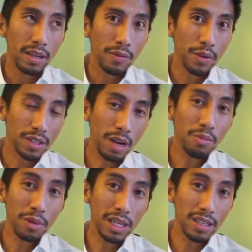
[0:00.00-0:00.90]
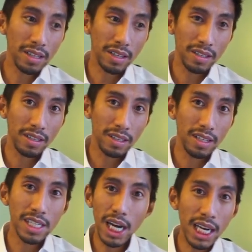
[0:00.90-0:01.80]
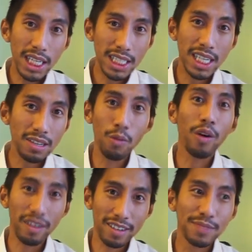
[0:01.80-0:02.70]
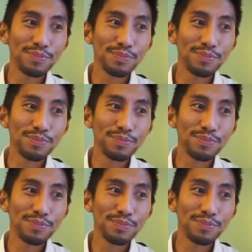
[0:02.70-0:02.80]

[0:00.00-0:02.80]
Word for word: For some reason, knowledge doesn't work